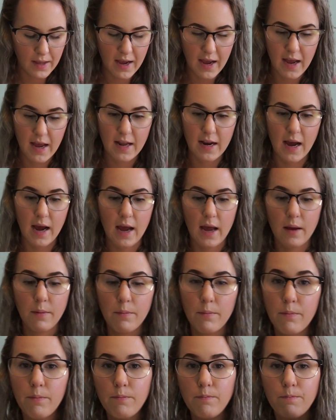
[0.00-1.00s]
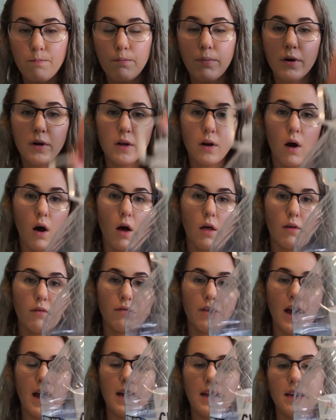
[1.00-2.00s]
and I put all
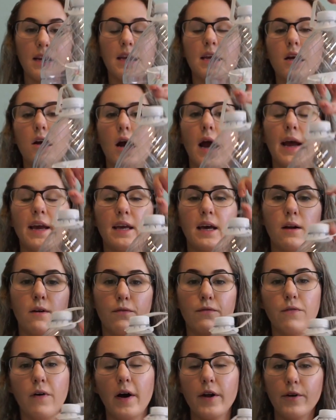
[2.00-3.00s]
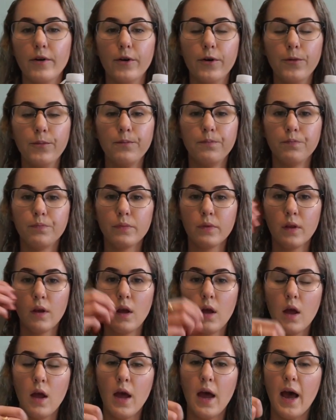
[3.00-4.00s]
of that in here. I get a funnel,
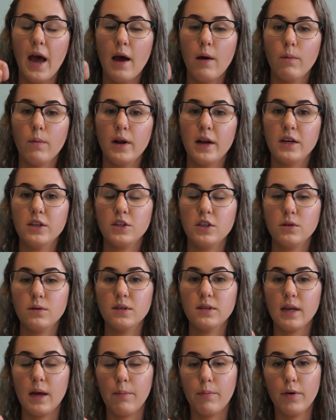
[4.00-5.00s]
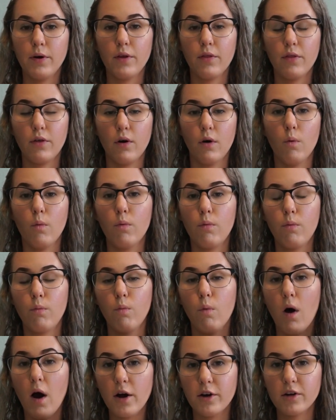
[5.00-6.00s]
and what I do is I put the
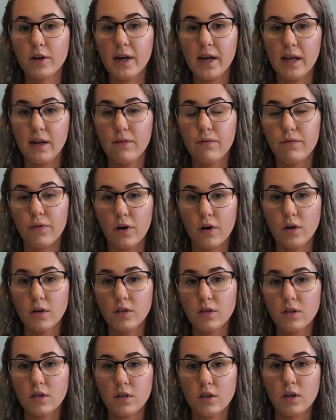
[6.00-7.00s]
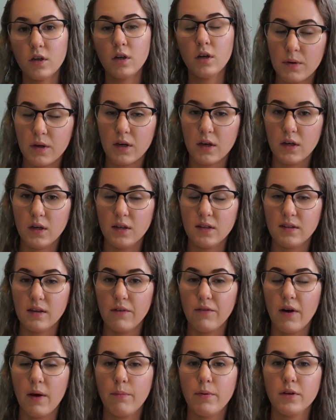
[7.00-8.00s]
water in first, because
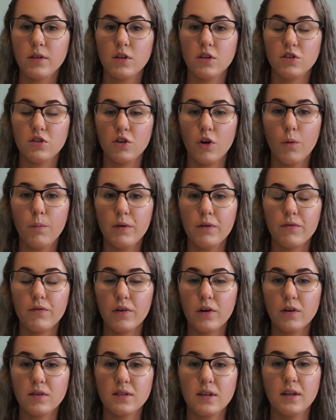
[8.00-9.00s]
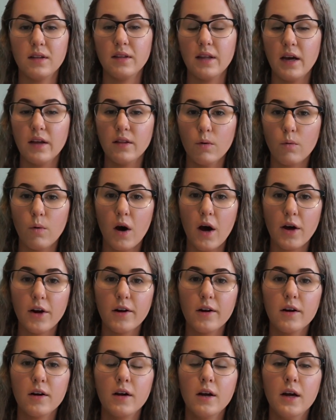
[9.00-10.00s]
if I put the soap in first and the
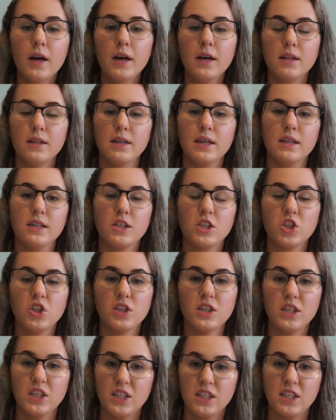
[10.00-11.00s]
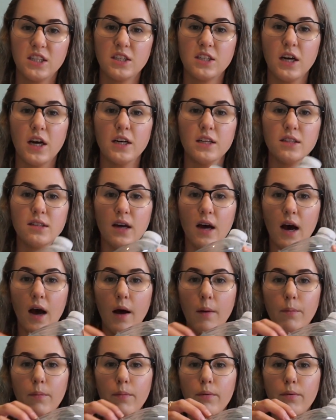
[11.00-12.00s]
water, then it's just gonna suds
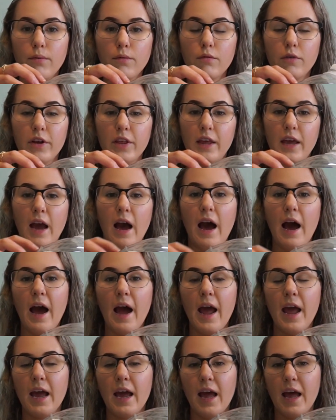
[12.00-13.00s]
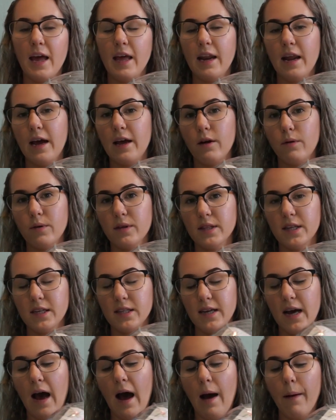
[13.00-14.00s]
up really high, and I don't want
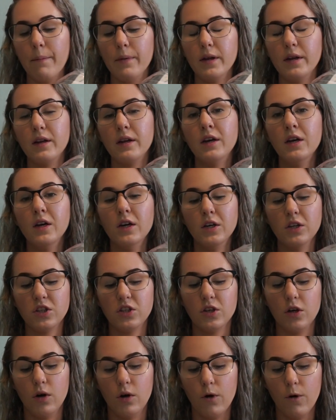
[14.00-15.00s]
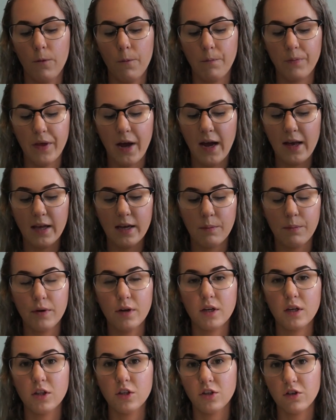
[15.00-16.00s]
that to happen. So I like
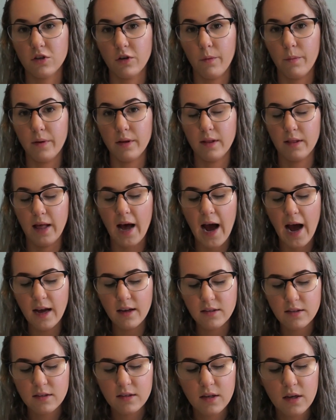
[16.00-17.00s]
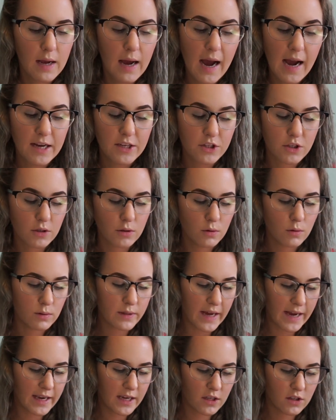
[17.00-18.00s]
putting the soap in last. I do
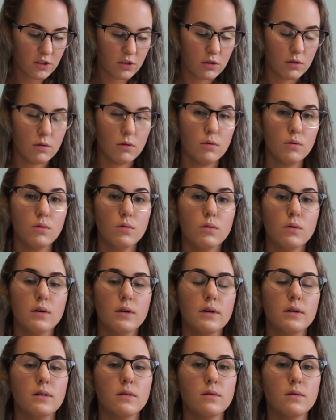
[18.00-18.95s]
like to